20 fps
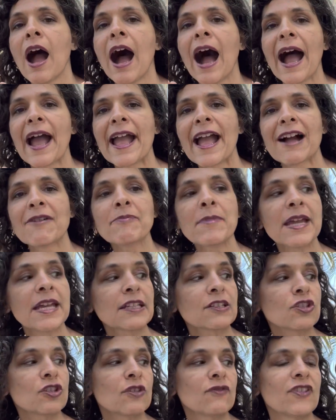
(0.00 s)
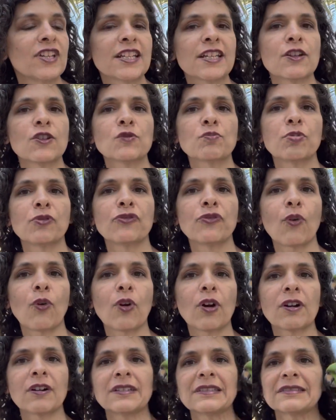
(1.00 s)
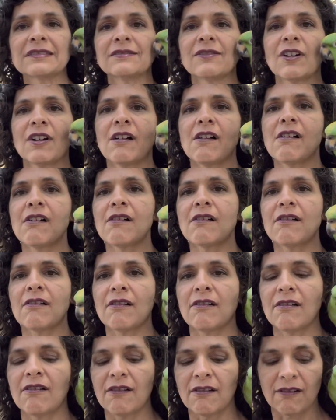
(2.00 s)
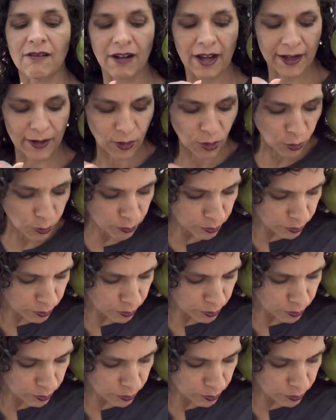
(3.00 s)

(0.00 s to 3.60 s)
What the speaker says: I have made 2 videos before. Oh, I hope